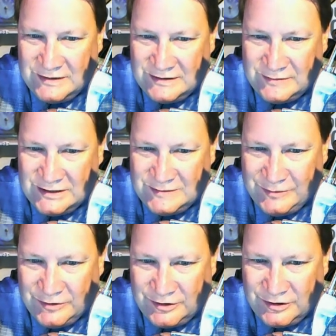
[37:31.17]
Some of these
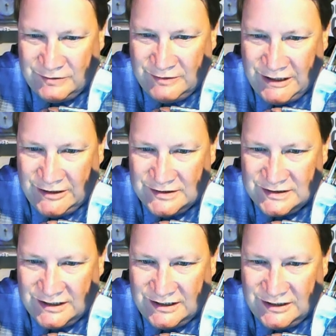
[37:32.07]
people are good writers.
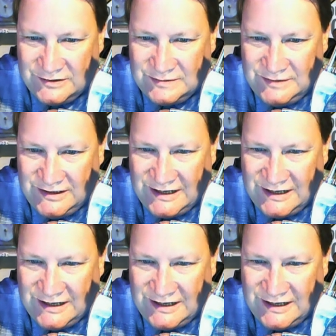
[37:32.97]
Like to me,